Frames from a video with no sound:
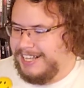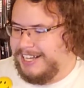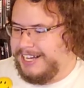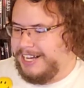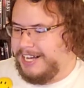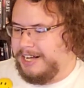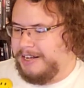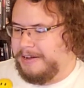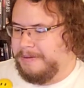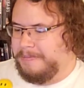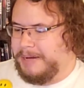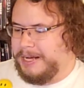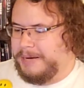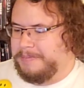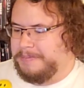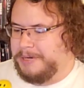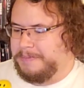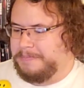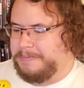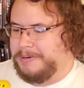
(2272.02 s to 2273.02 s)
Um, I'm
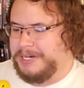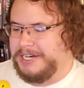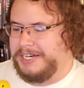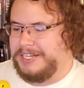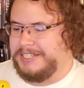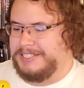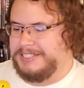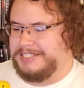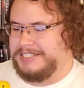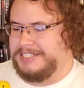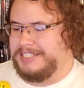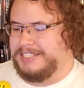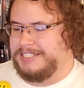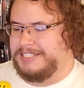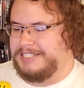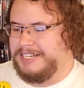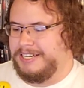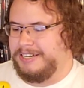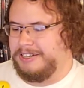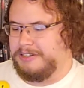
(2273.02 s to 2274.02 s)
gonna put it in D
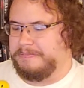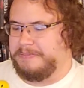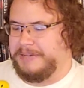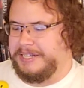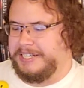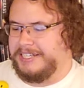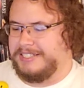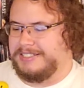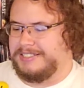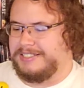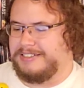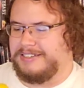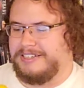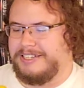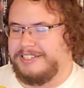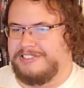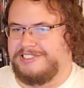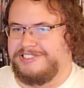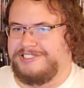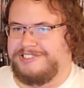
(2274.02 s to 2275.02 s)
tier because there
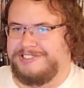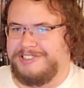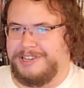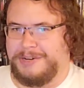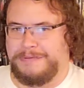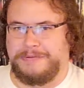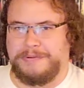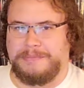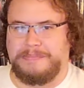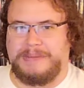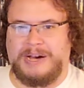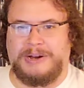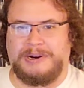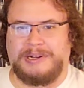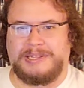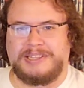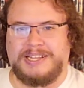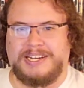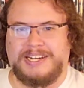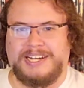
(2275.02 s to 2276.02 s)
is stuff about
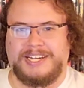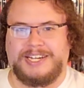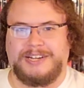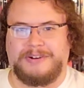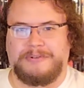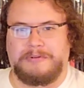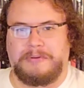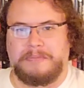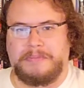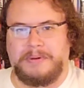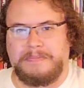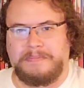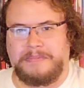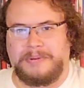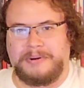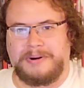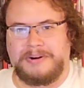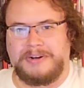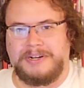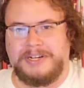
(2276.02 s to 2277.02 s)
it that I can
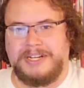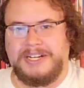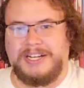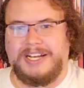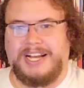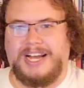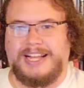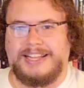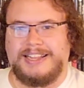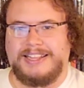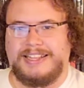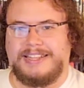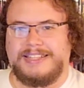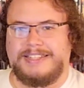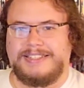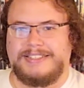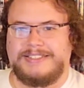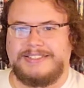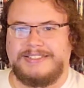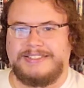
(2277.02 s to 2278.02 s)
remember
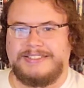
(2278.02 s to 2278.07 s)
and